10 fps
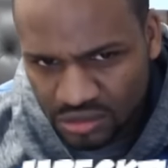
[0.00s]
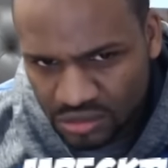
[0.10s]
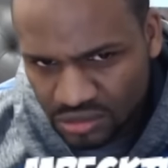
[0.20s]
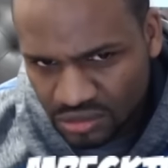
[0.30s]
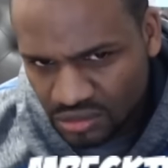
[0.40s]

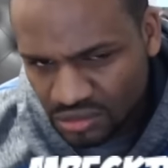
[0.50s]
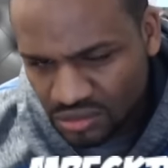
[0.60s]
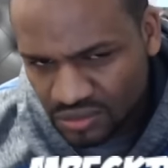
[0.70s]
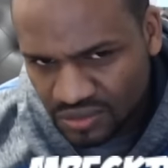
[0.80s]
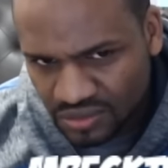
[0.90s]

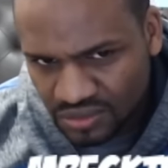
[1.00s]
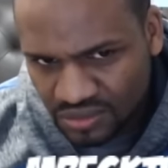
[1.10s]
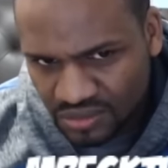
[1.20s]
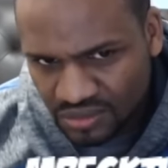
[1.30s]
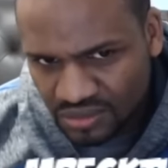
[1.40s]

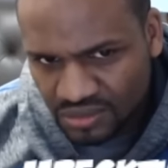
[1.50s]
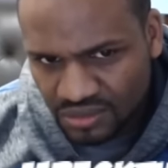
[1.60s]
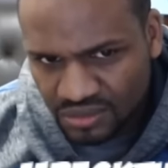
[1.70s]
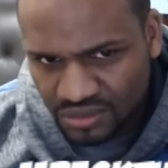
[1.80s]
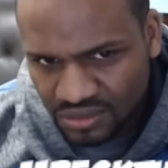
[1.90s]

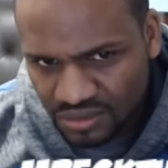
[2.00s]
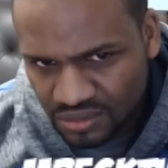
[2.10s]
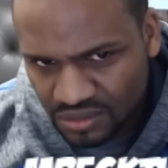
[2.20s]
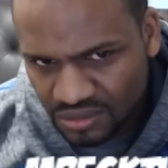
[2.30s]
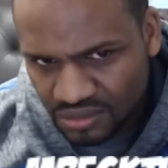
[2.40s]

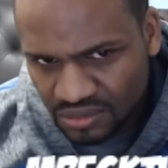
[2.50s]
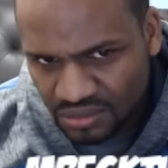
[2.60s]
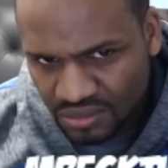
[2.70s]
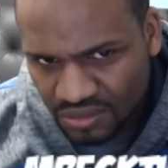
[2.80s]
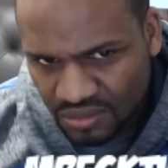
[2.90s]

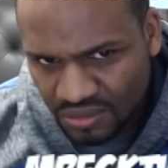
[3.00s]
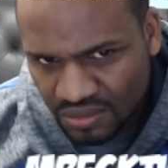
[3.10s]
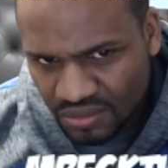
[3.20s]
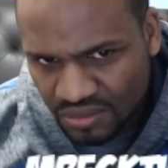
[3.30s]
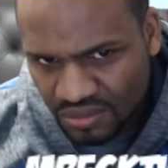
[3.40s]

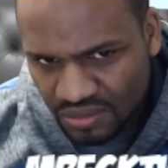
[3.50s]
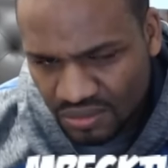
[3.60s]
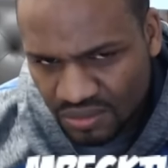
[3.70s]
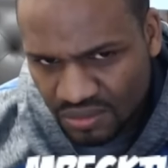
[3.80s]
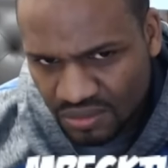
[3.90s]

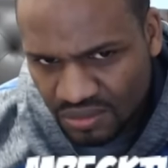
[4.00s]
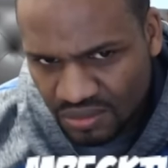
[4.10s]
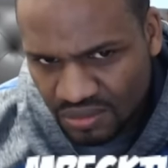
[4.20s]
This person isn't speaking.